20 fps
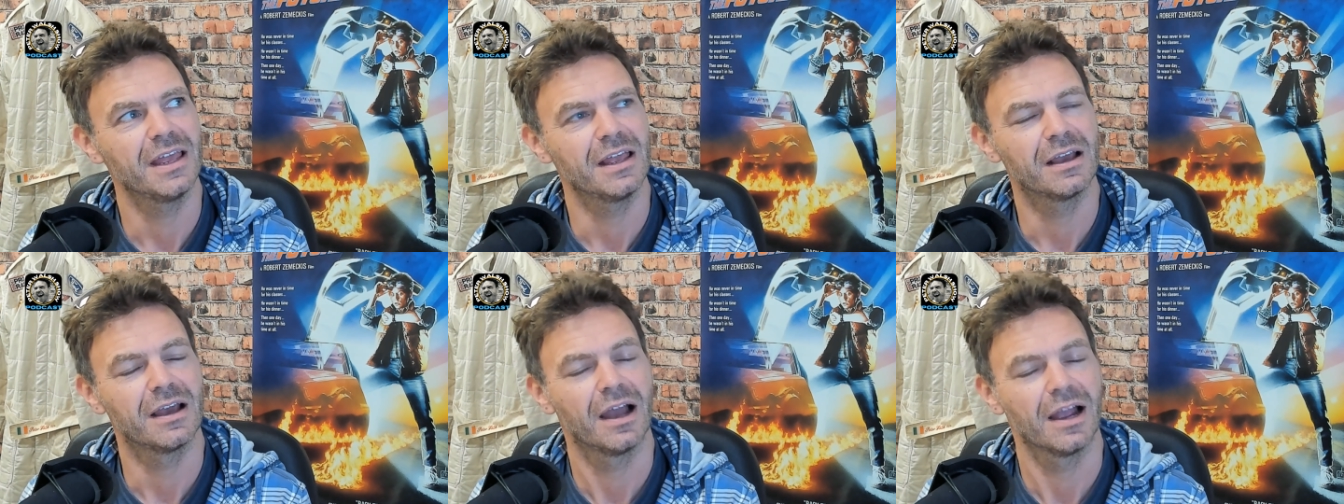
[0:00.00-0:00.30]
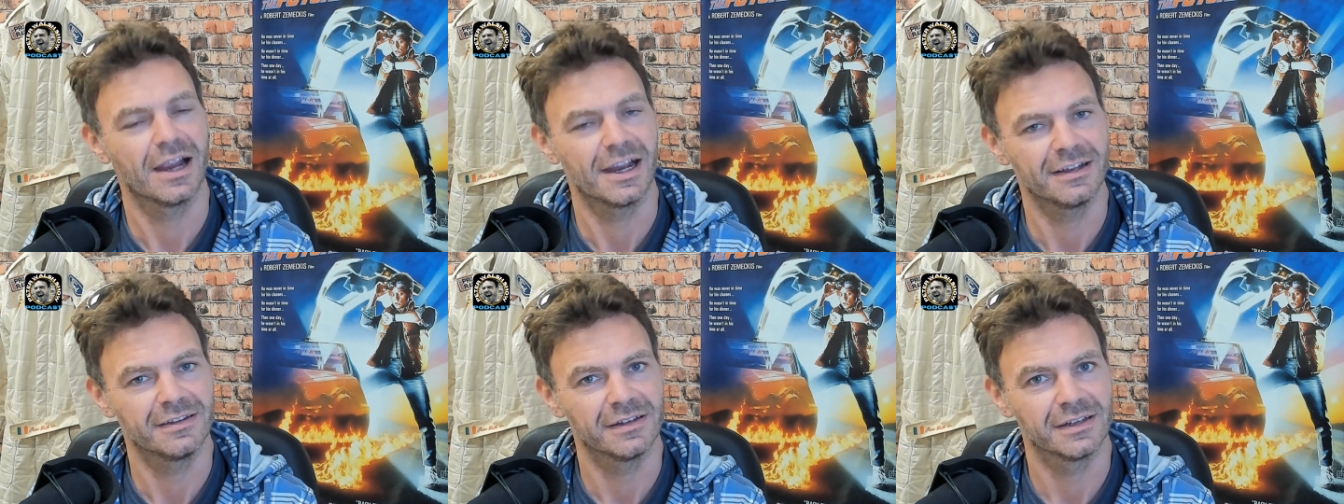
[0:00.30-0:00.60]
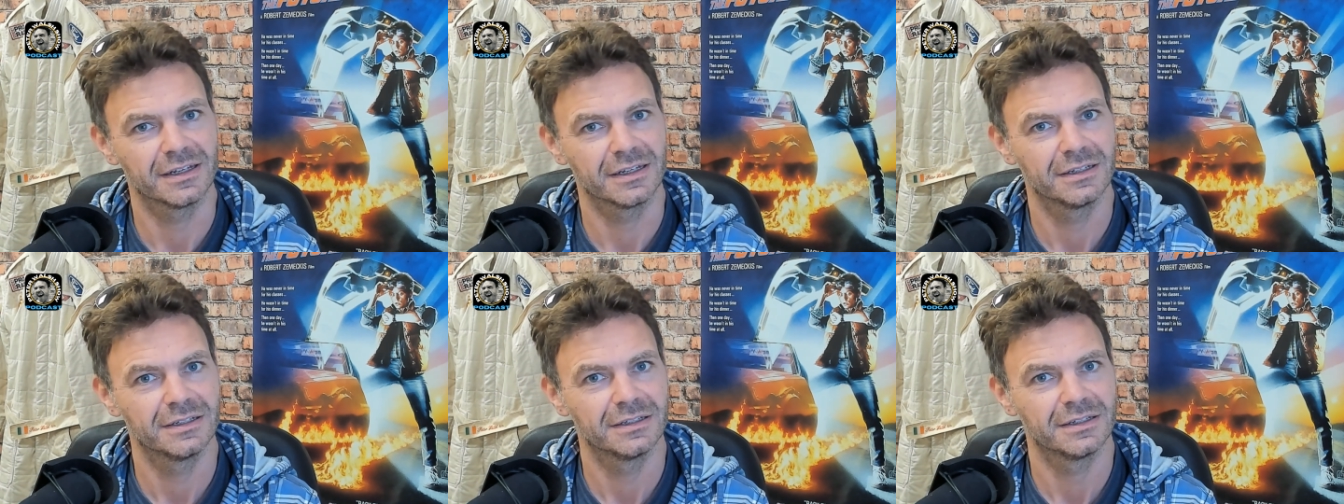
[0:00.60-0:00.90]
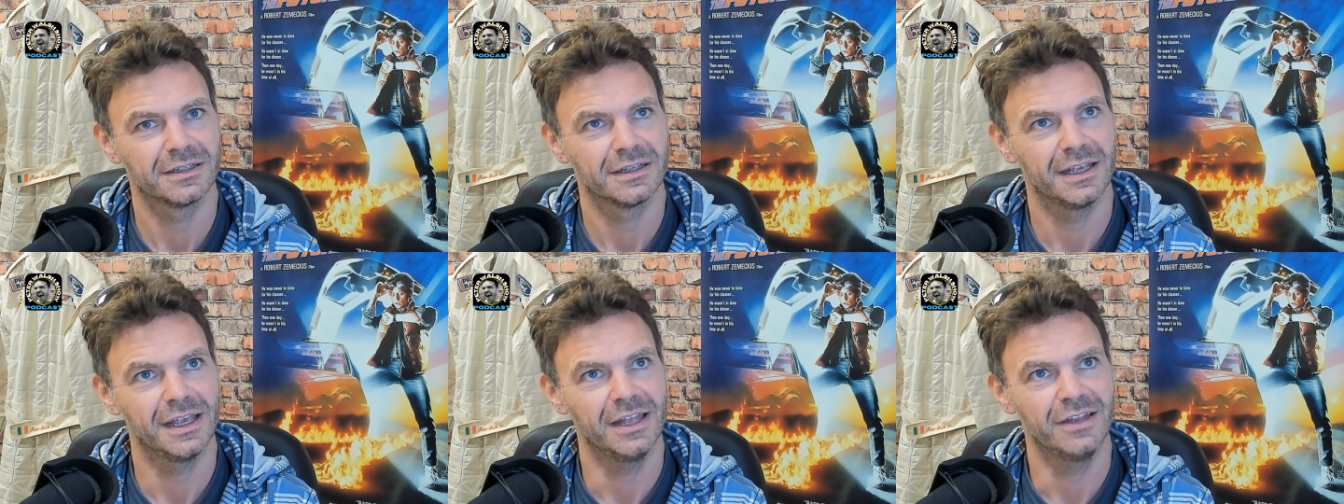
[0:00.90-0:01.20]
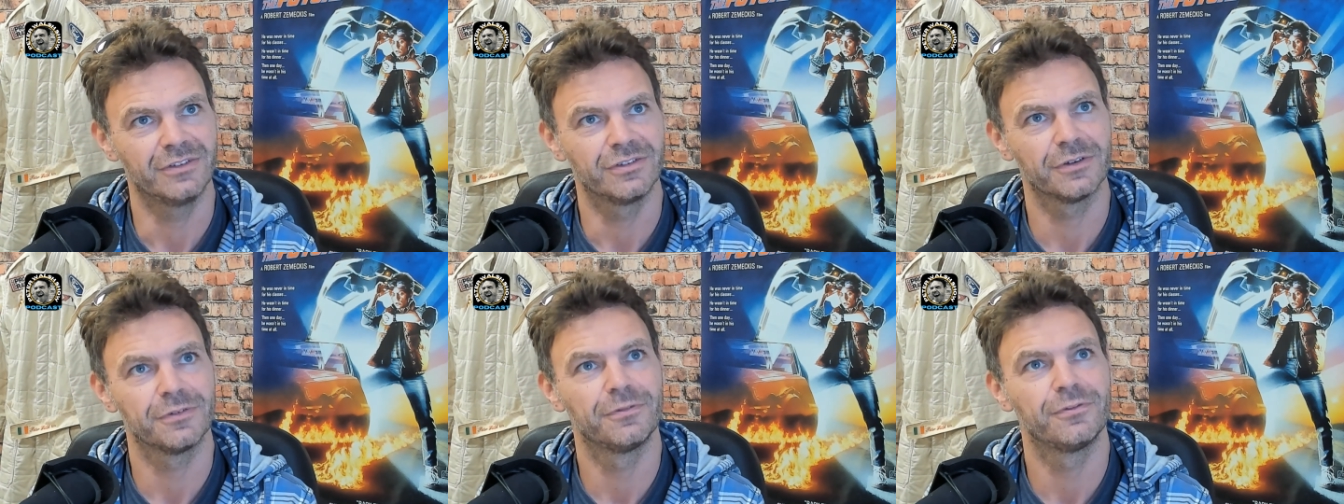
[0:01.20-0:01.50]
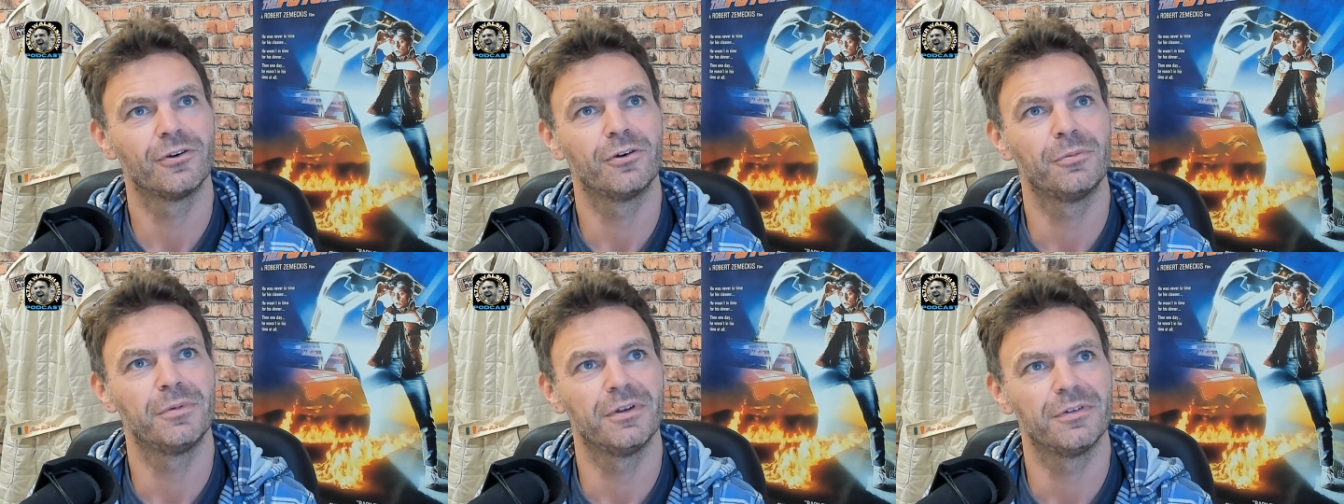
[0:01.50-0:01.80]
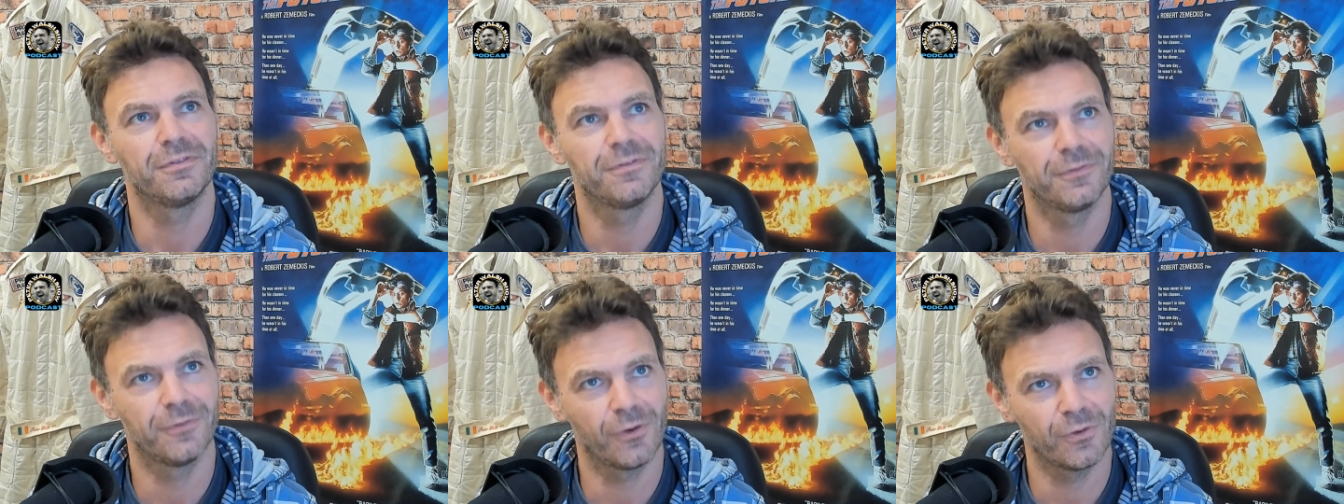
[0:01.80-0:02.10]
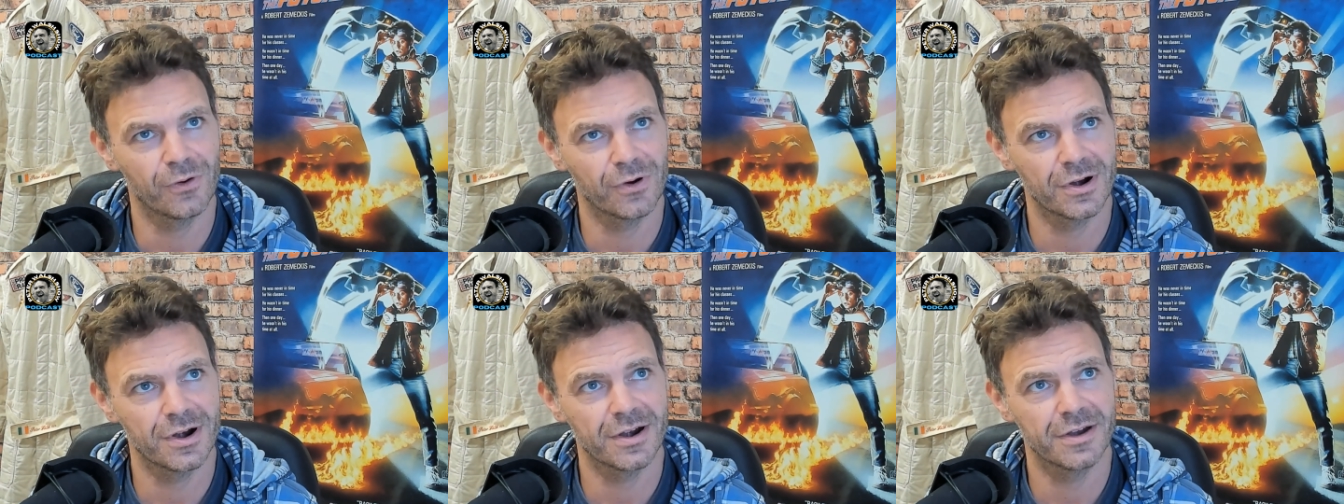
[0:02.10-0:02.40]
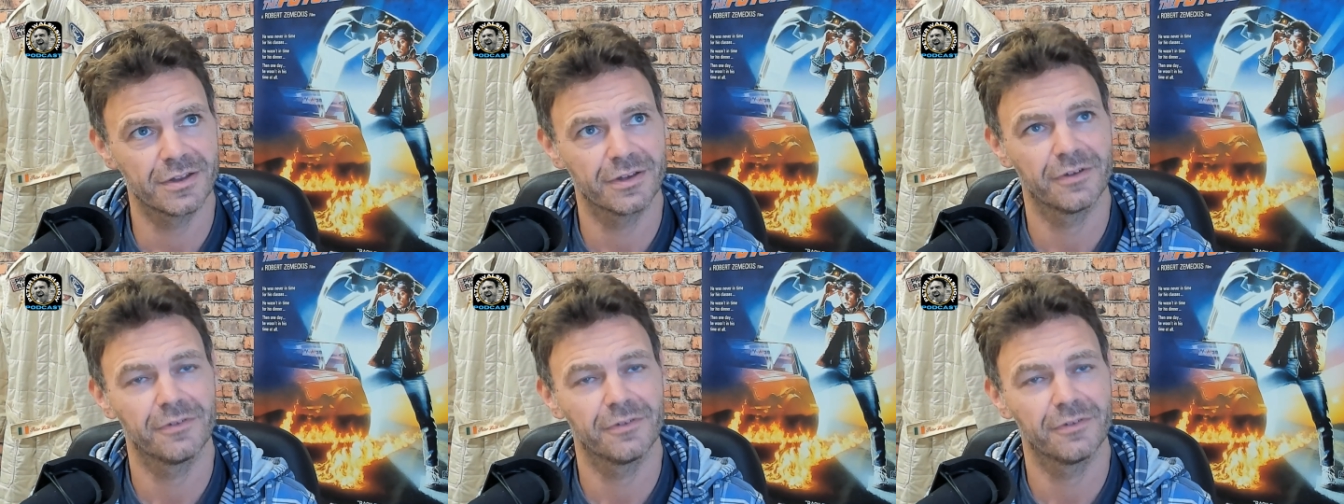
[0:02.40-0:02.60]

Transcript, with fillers: karting into Formula Ford,